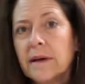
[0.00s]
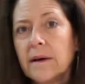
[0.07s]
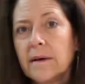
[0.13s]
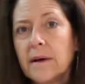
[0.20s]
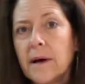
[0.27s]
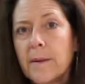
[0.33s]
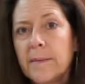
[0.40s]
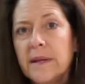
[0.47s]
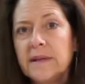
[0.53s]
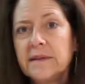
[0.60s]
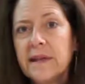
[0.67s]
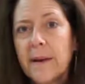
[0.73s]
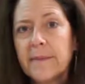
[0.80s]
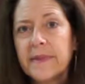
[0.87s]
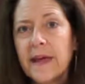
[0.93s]

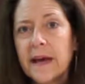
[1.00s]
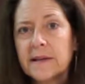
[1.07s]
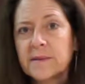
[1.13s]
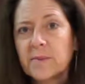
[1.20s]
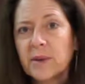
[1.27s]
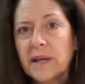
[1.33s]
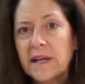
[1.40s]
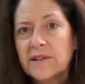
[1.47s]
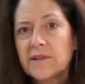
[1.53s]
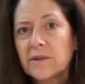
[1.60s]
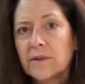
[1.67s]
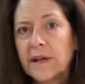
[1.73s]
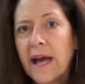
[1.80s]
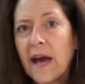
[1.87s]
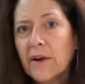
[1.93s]
in-depth explanation
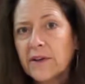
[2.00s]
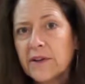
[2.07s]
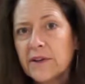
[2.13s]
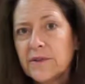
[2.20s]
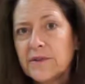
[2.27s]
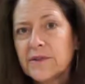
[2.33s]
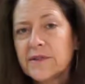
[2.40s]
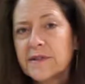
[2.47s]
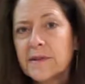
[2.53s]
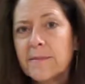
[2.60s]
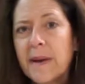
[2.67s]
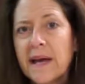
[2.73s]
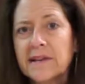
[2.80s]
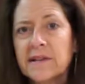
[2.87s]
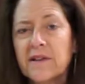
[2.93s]
on how to use
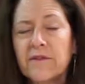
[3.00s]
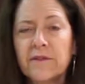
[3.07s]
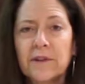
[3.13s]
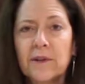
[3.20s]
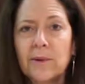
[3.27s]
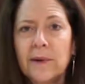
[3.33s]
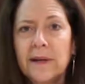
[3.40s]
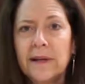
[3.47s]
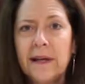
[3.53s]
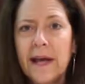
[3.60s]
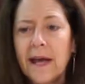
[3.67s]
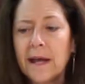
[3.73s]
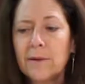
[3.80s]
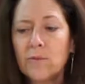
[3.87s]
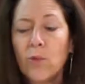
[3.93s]
masking fluid
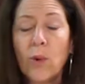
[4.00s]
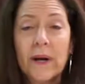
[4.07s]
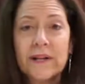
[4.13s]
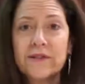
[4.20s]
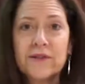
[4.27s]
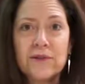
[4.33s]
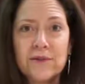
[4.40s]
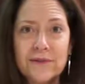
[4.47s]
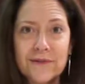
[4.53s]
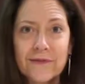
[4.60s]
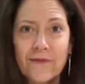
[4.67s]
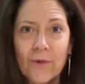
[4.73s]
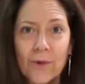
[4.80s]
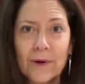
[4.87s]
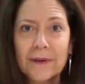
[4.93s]
and what it's used
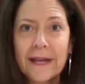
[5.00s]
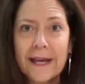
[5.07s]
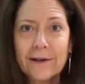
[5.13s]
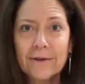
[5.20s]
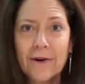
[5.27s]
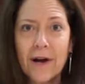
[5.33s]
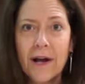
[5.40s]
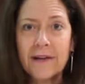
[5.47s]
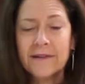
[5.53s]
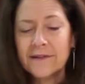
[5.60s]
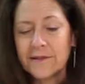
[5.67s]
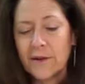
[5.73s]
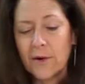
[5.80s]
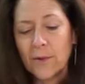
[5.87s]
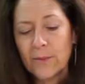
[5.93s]
for later on.
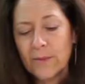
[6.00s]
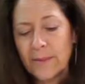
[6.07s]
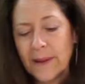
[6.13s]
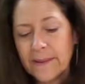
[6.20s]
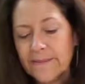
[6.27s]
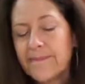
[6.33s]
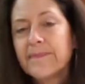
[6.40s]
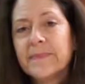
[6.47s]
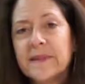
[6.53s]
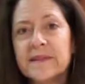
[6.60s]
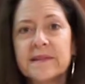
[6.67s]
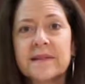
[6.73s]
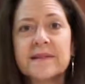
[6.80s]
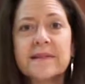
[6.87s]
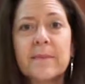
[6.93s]
But
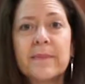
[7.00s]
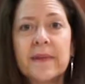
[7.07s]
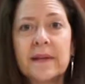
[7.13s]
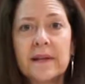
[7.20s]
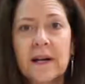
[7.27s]
this is something that